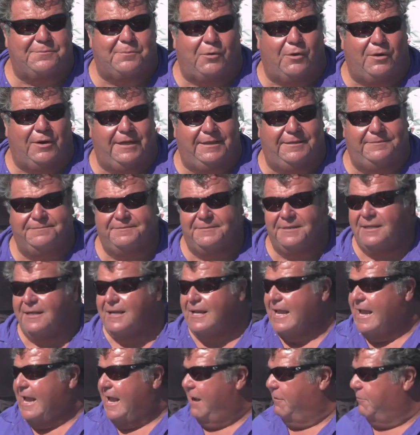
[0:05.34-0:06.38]
morning,
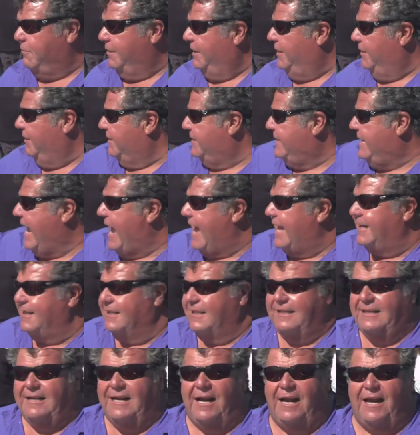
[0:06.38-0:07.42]
and we're here at
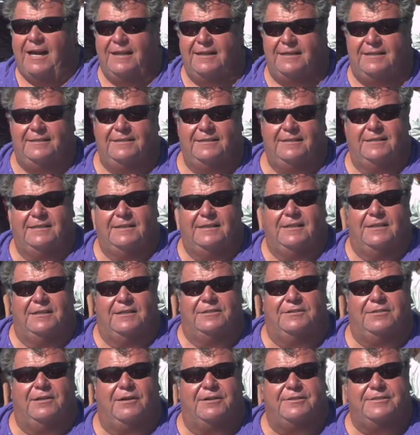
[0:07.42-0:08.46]
Catalina Island.
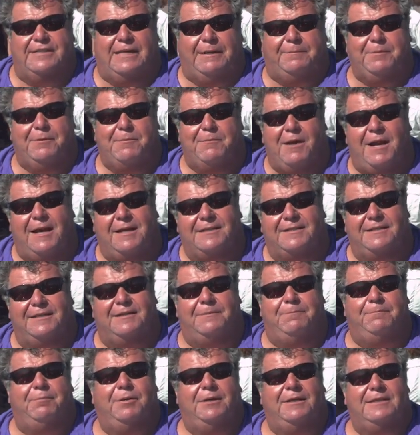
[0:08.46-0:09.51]
So our skipper Mike's gonna
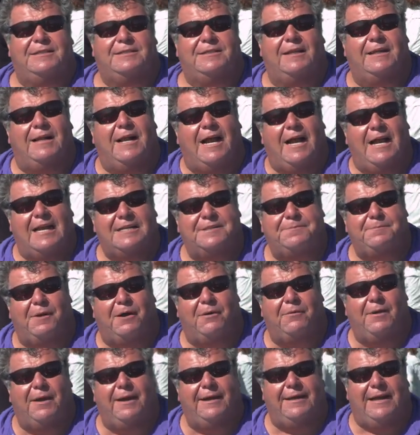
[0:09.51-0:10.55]
put us on a high
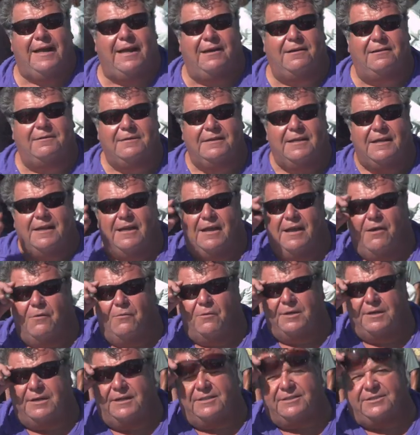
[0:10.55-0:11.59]
spot right now, and
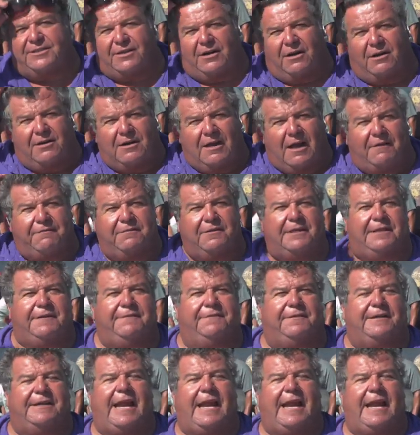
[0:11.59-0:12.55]
we're gonna start off looking for